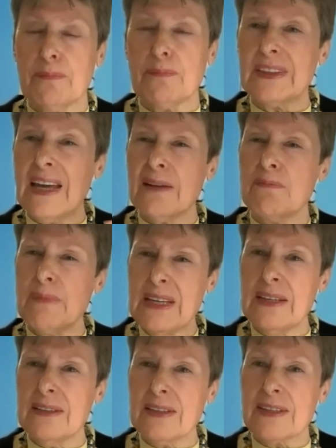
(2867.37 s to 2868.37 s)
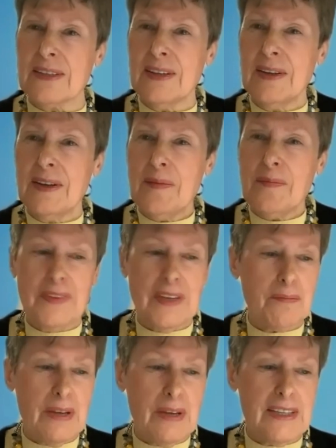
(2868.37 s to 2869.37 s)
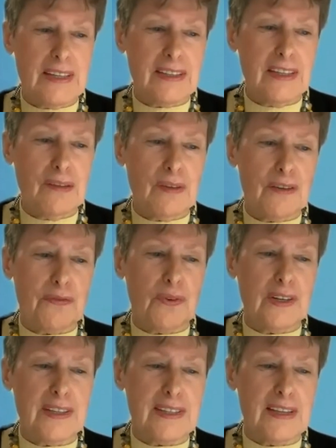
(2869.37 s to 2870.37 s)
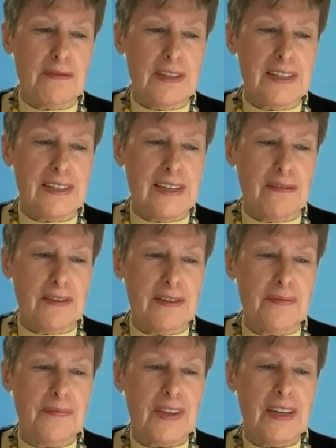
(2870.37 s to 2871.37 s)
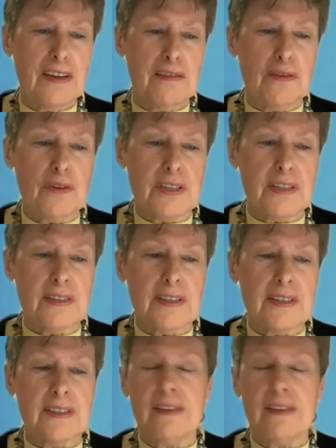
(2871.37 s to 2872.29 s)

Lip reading: But that means that basically you had 477 versus